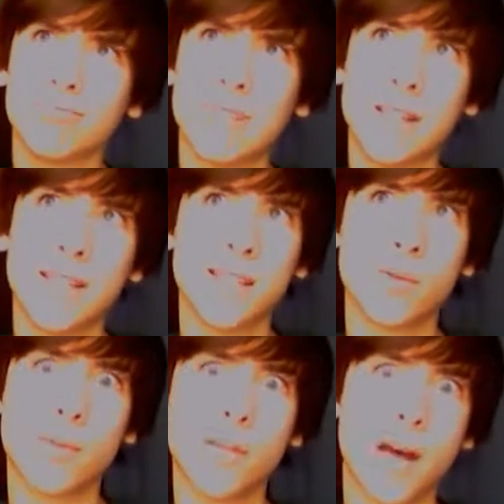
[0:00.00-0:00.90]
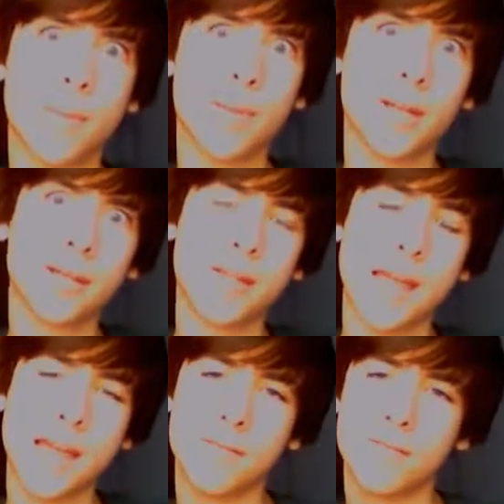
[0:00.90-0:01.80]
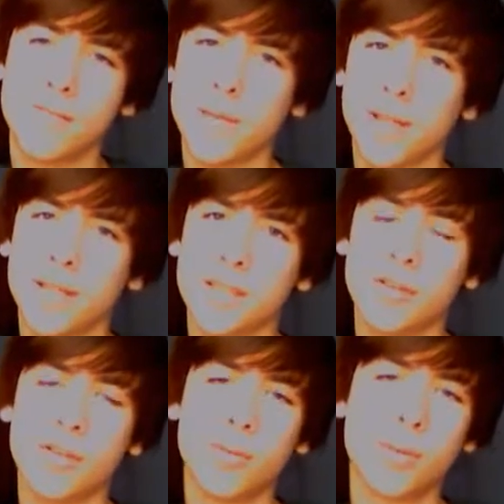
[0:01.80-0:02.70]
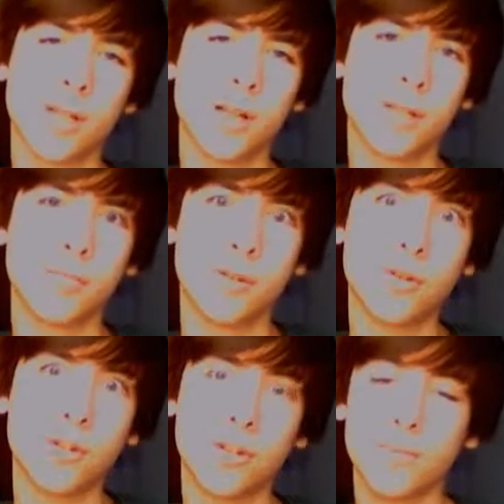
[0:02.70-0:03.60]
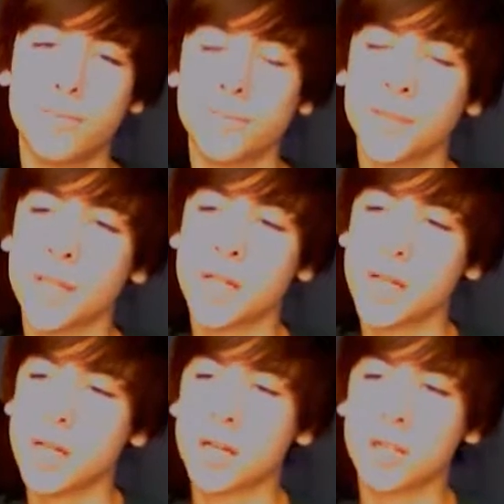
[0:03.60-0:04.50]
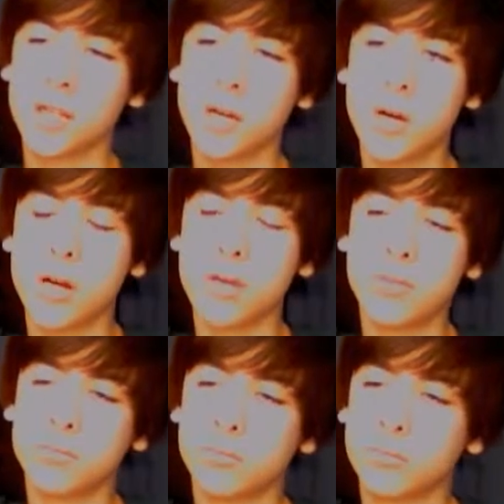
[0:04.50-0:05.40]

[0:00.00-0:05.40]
I think he's like one of the top, like, 10 biggest YouTubers on YouTube. So,